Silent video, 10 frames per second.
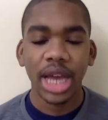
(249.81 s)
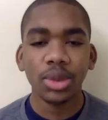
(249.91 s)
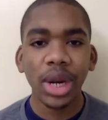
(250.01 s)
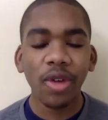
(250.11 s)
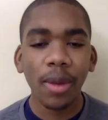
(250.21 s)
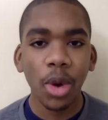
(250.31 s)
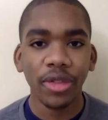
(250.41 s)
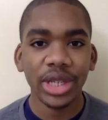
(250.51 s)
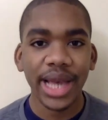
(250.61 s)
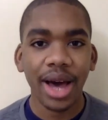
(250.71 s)
And whenever I point
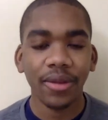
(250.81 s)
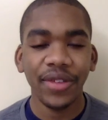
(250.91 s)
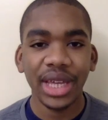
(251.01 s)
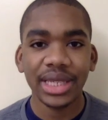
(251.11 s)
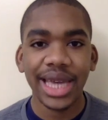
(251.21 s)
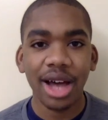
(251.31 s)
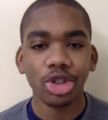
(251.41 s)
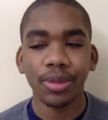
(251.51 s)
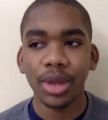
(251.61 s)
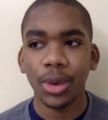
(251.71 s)
this out, vegans
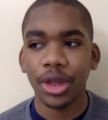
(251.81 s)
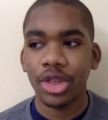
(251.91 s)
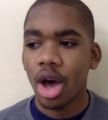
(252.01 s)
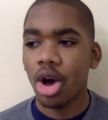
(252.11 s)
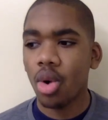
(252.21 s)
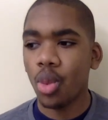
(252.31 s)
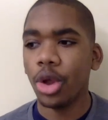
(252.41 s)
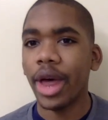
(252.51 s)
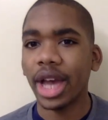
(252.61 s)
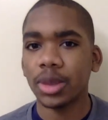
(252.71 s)
counter me with, oh,
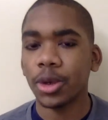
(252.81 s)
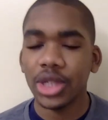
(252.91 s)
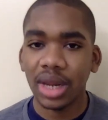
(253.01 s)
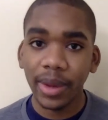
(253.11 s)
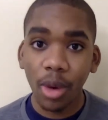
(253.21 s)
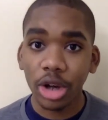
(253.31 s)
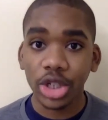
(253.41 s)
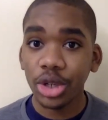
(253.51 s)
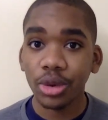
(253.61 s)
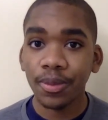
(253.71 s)
well, experts can be wrong
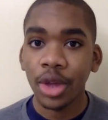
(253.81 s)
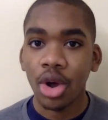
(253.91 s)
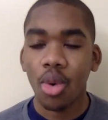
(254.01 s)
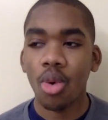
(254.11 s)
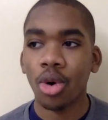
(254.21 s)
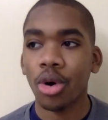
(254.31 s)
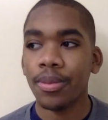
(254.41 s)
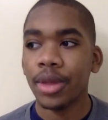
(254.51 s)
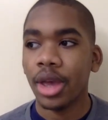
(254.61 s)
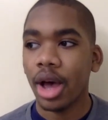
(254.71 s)
too, or